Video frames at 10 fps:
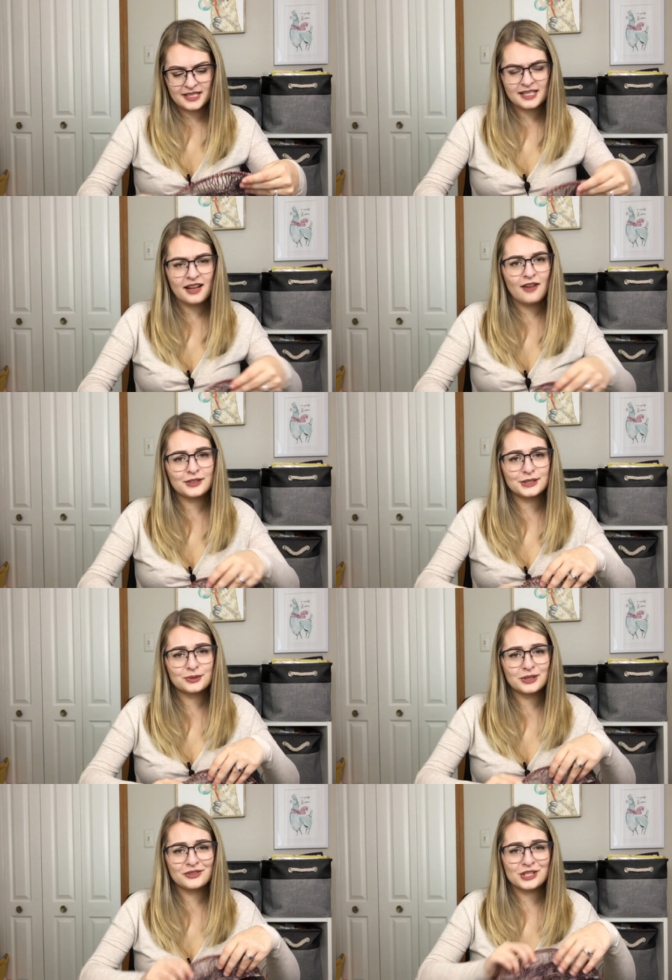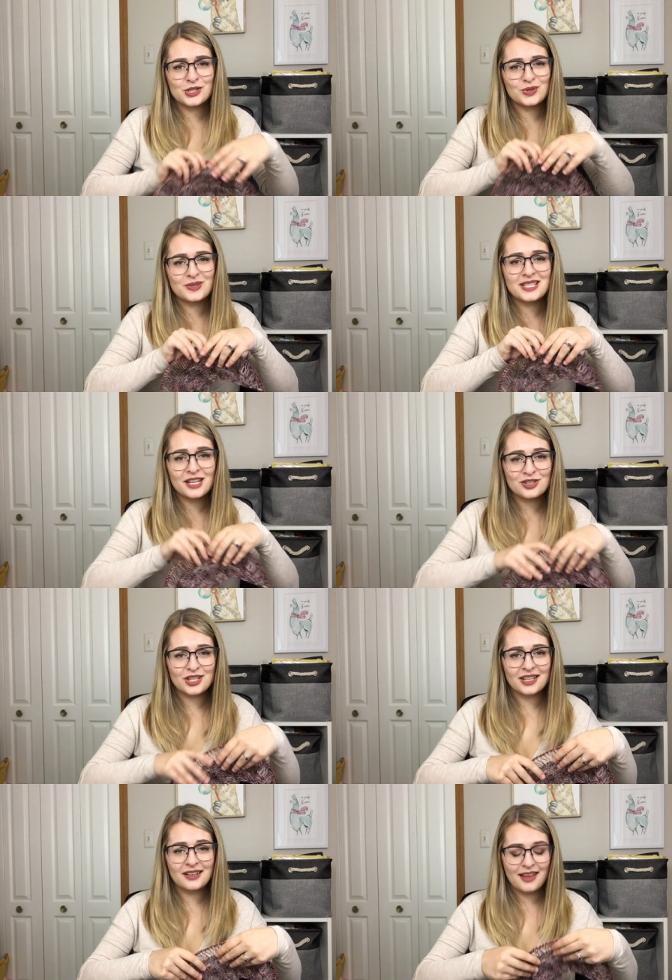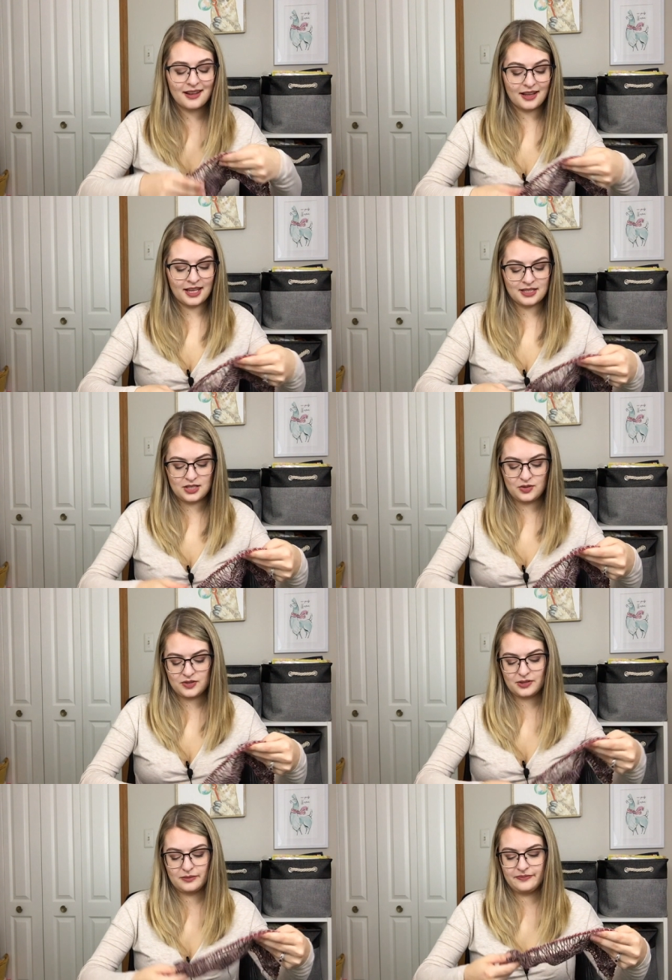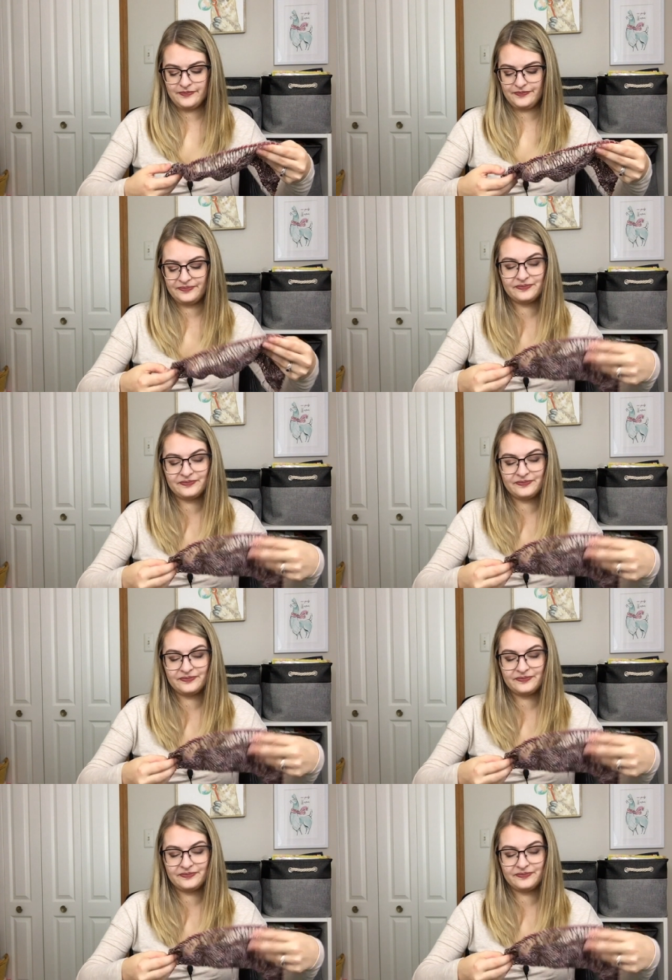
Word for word: did have a little bit of issues with tension, and I had to do some